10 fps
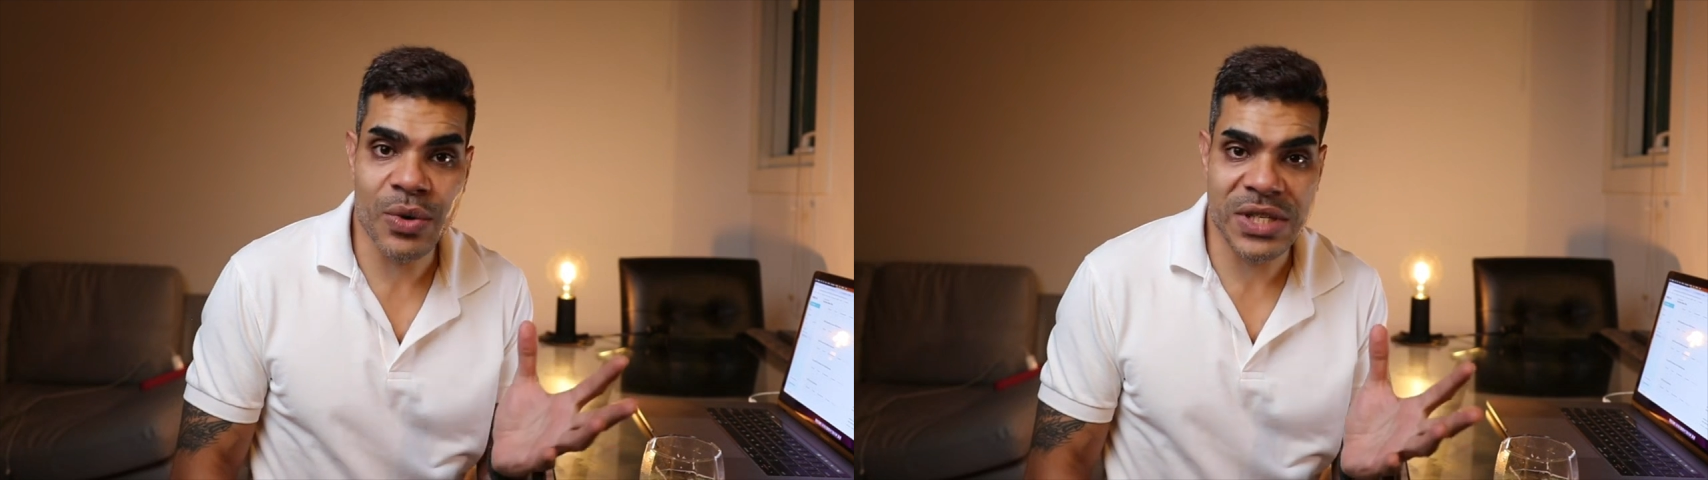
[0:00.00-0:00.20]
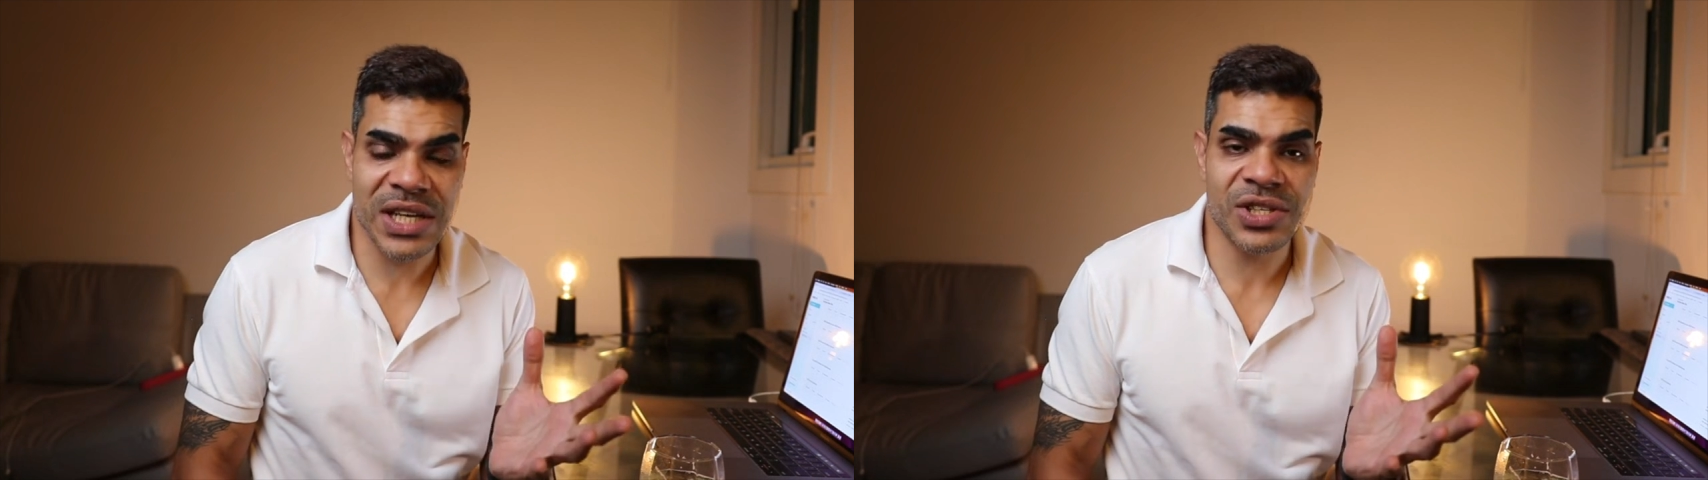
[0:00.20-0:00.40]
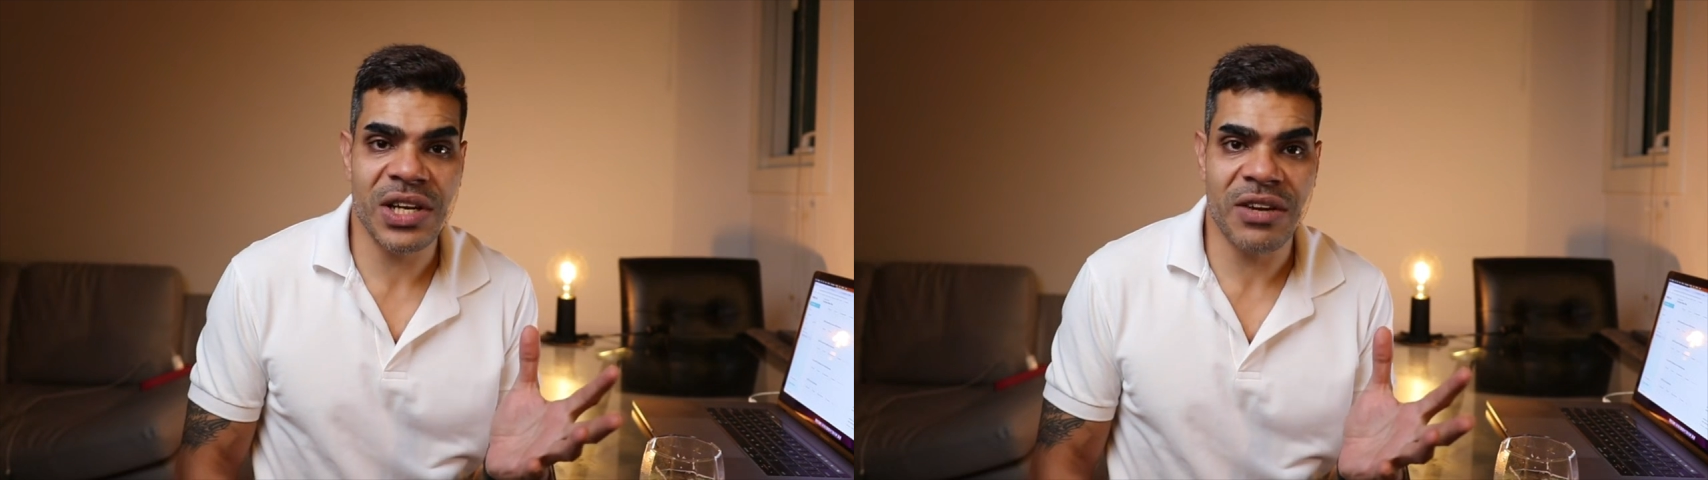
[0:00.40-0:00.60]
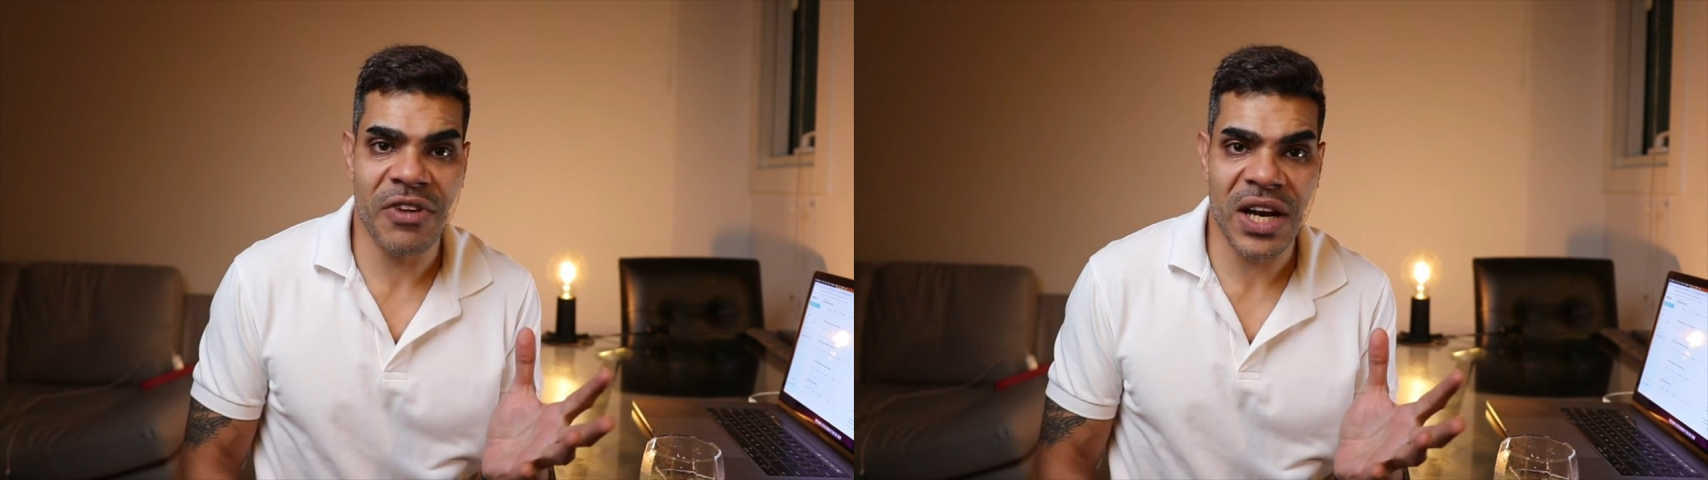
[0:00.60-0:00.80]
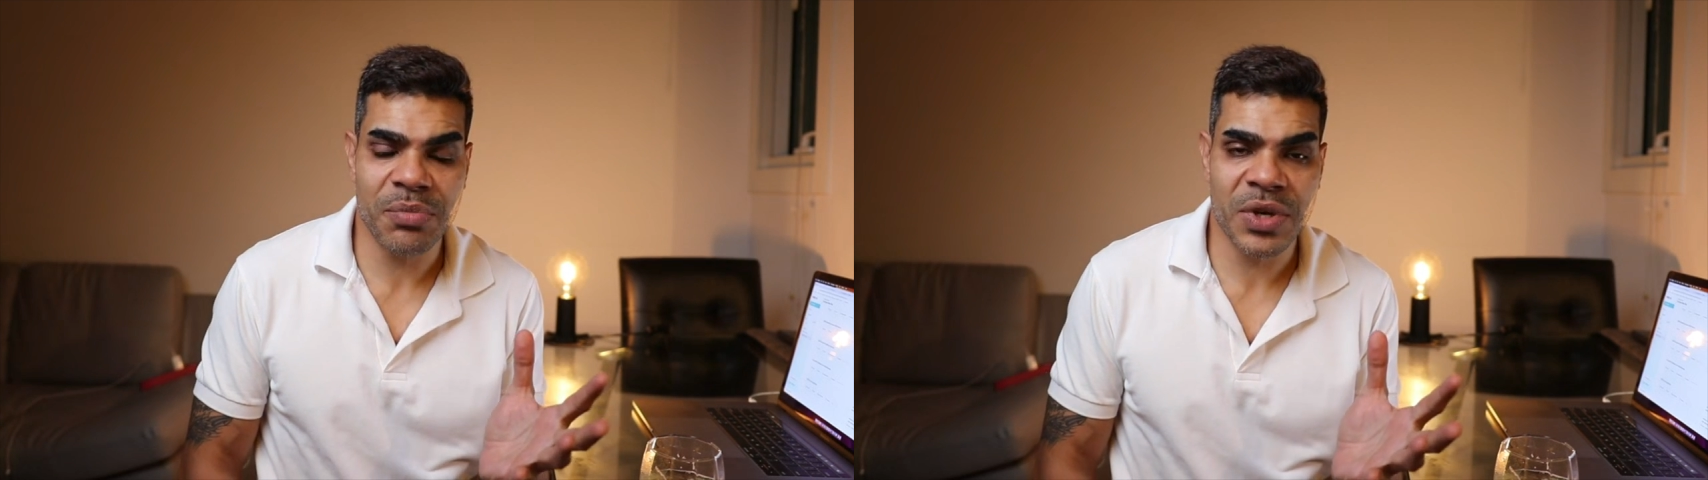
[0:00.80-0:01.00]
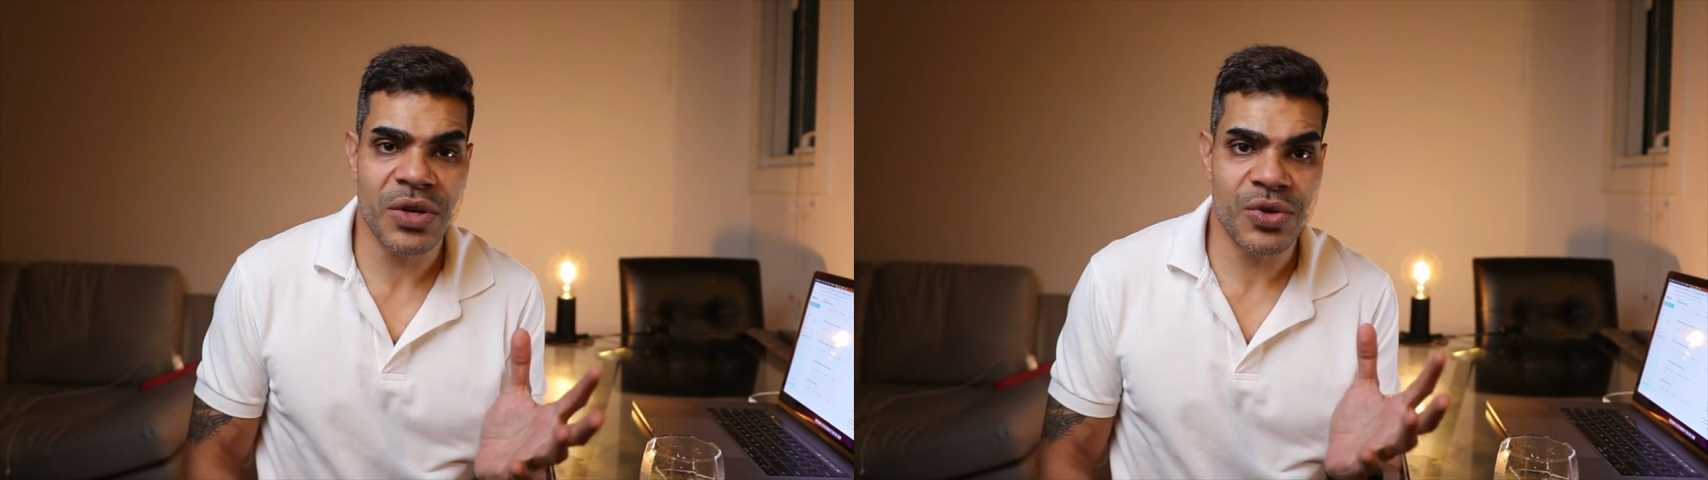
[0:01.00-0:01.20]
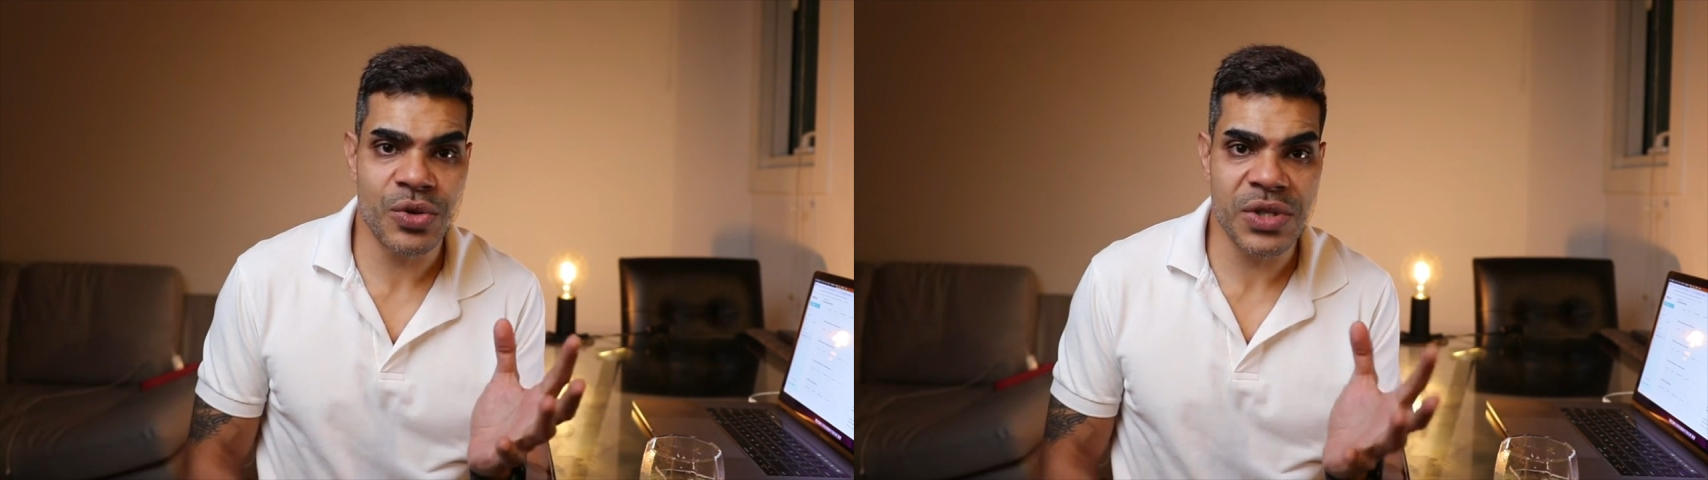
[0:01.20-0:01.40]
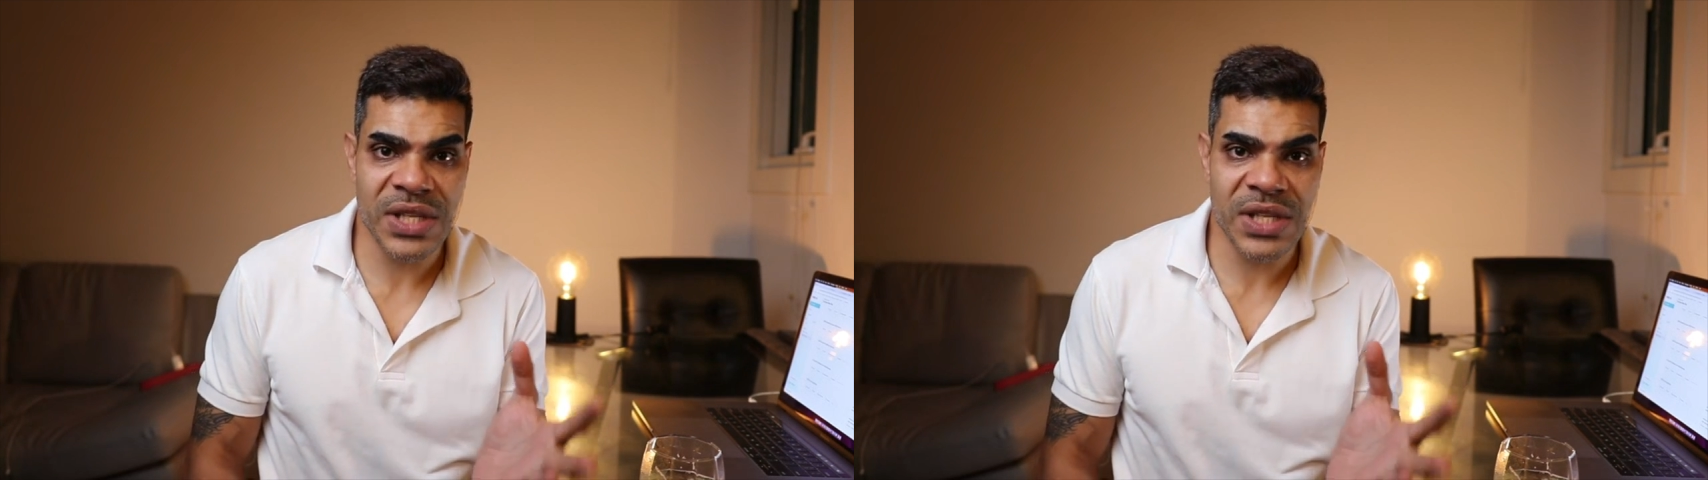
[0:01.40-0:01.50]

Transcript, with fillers: was actually developed to